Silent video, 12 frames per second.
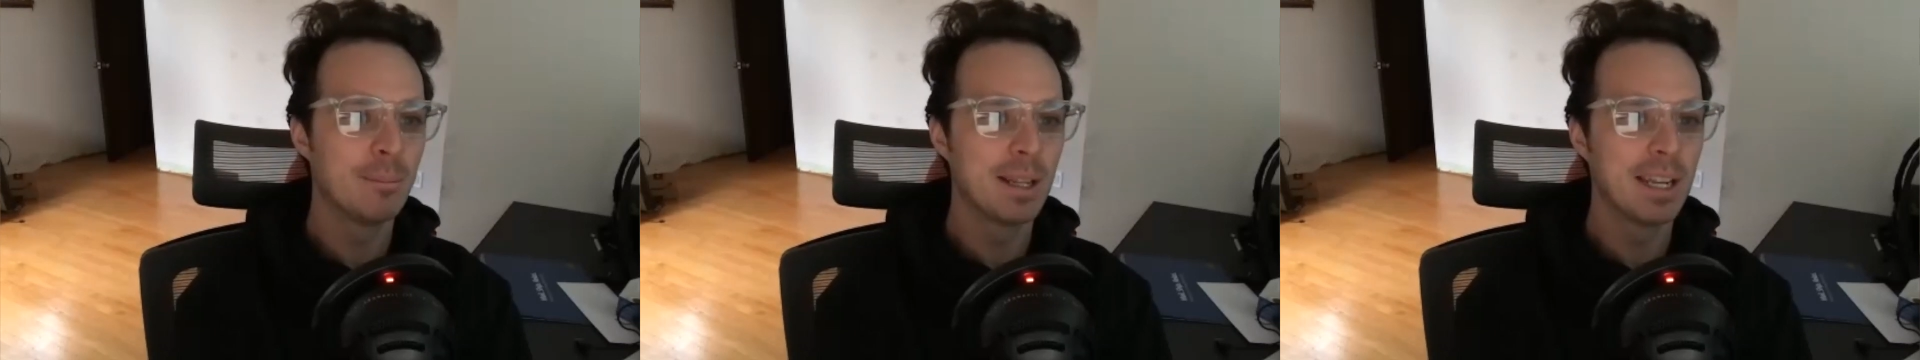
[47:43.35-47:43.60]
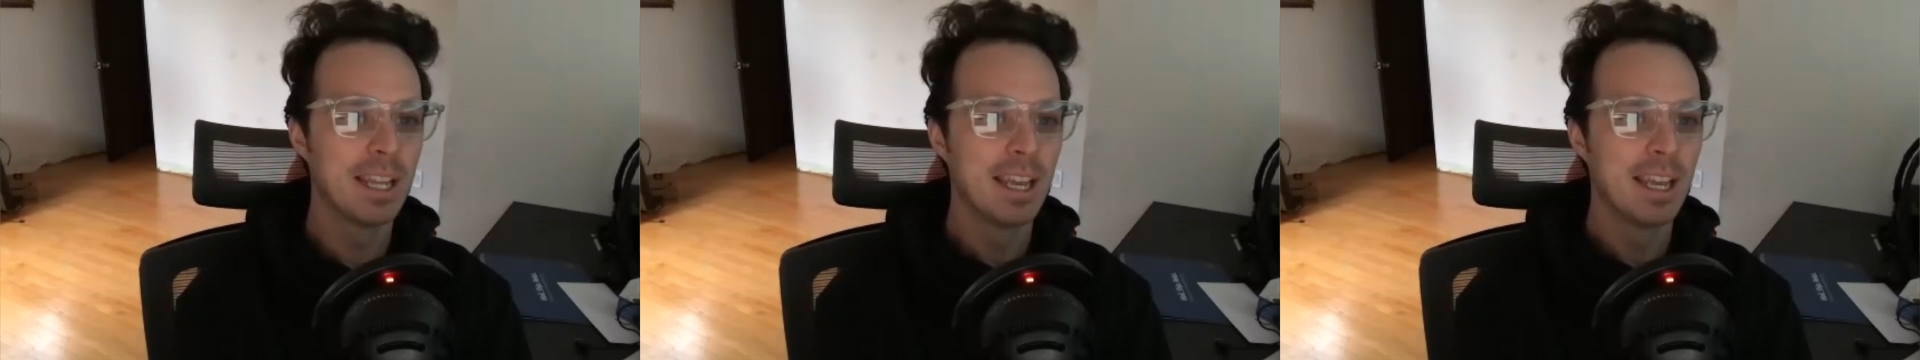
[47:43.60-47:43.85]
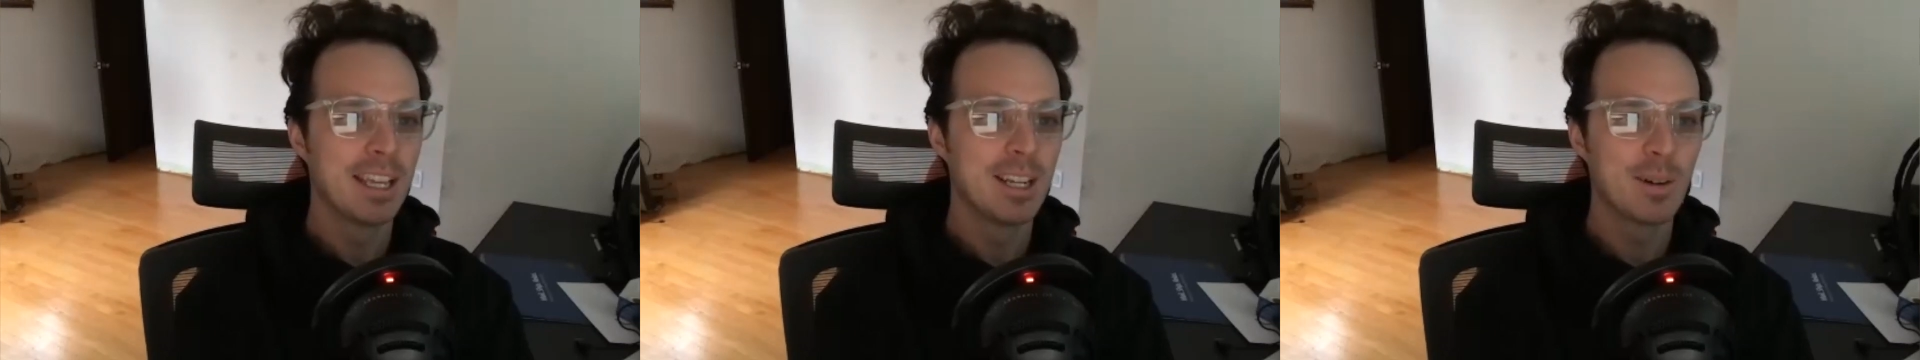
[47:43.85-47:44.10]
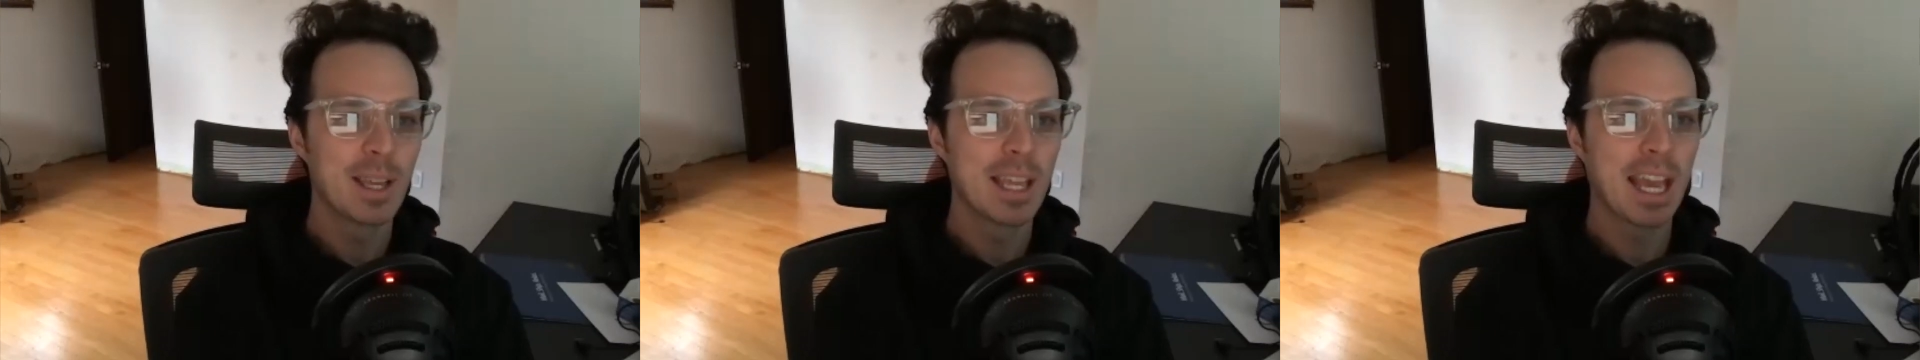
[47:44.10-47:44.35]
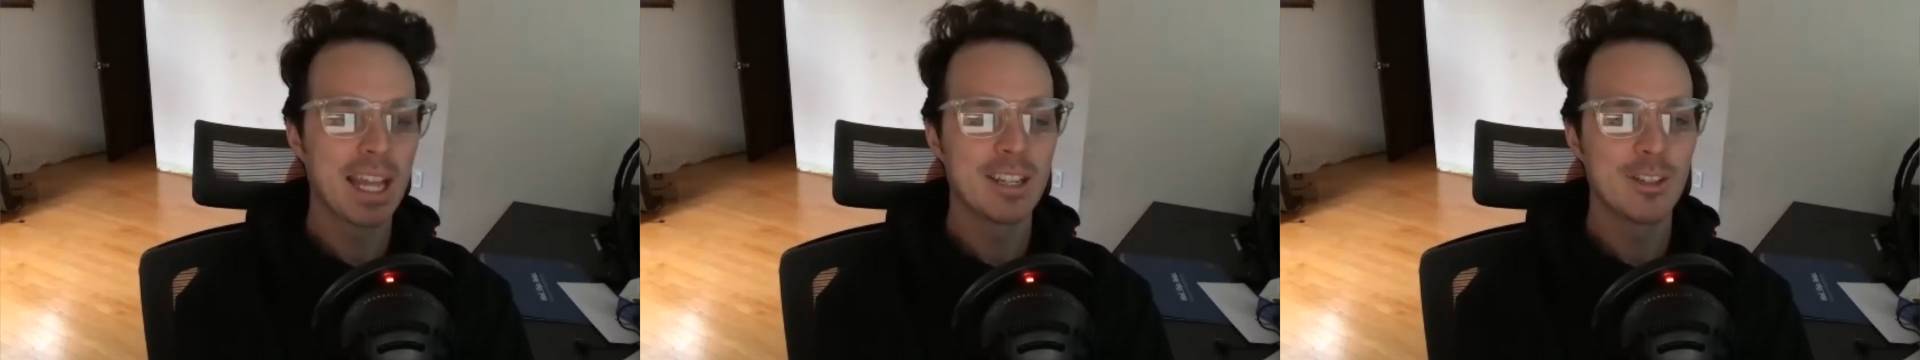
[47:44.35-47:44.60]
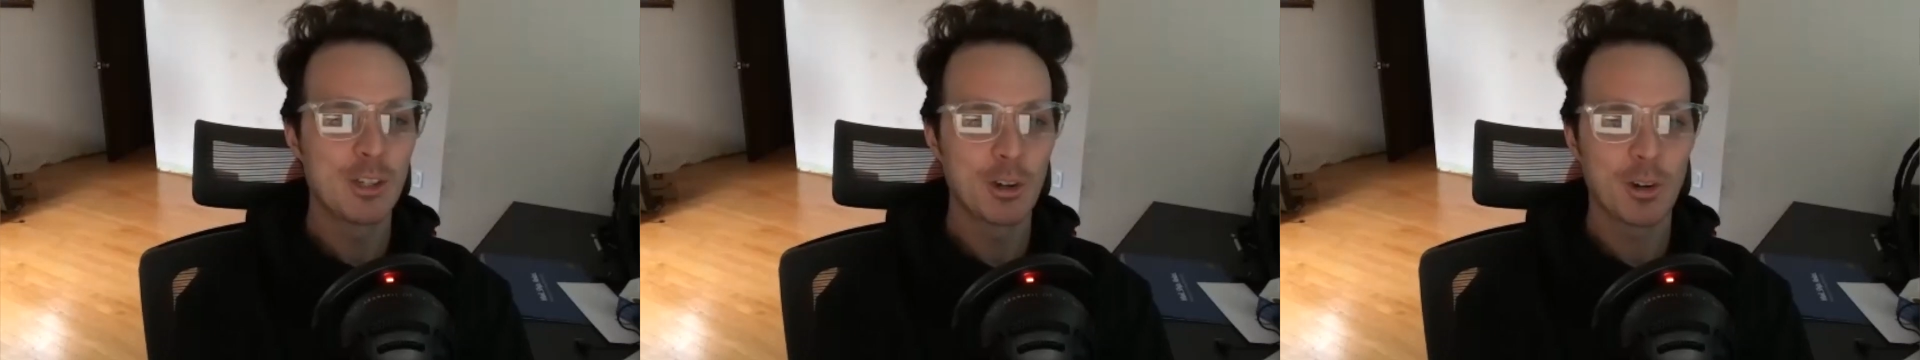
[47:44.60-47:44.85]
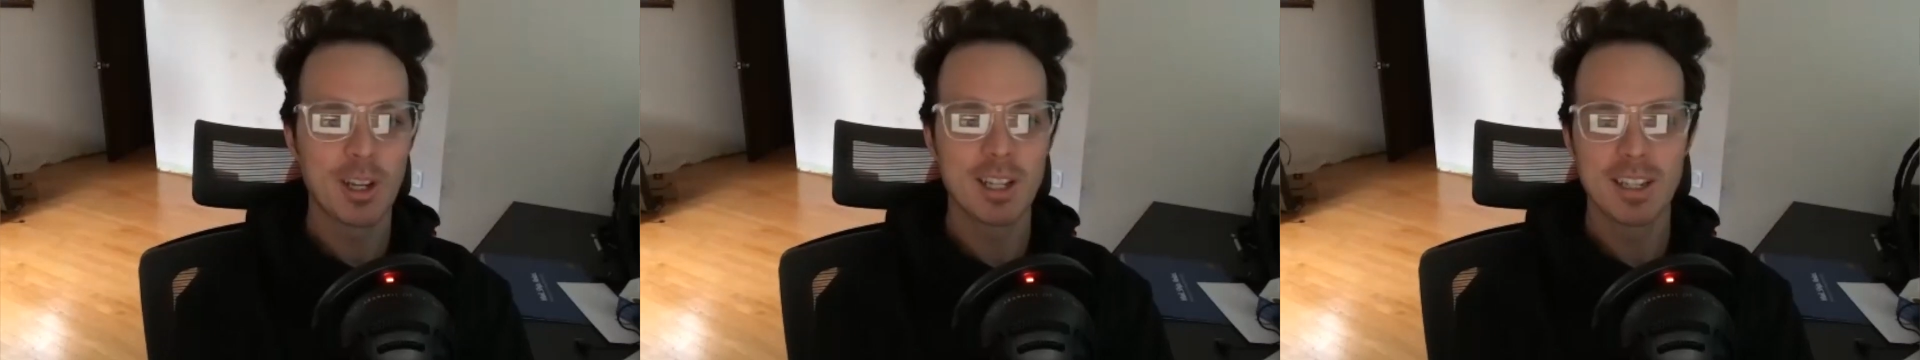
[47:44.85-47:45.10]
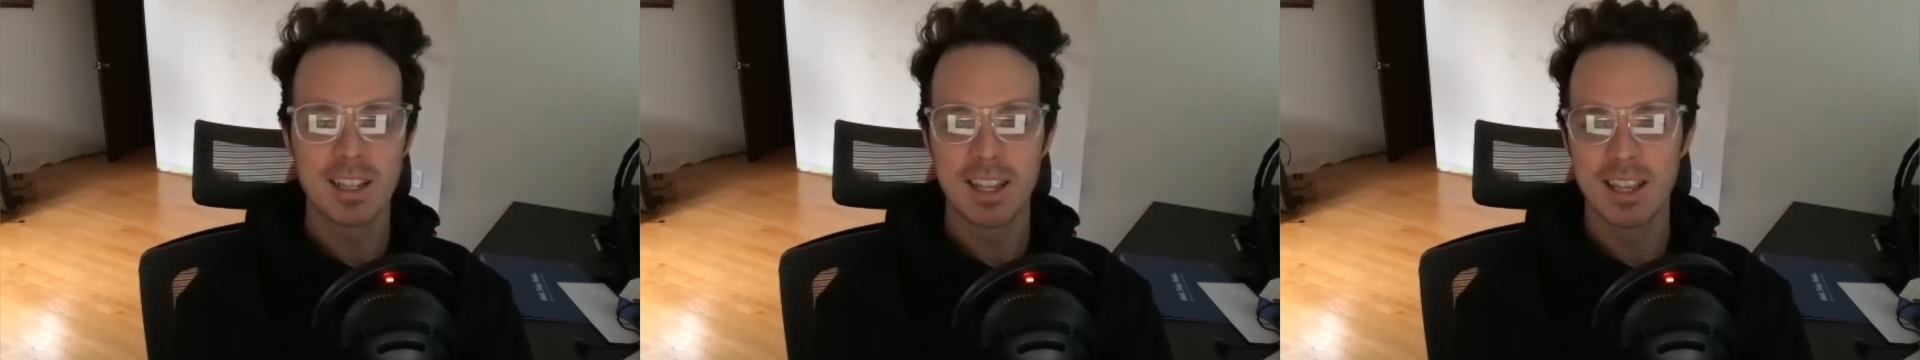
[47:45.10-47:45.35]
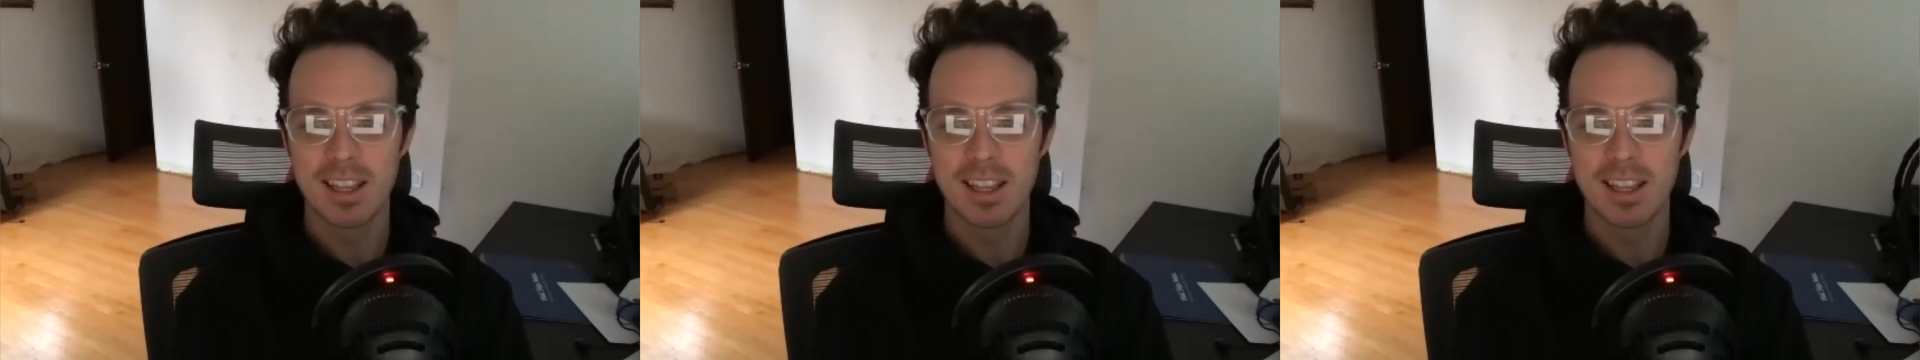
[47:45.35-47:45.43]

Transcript: But again, during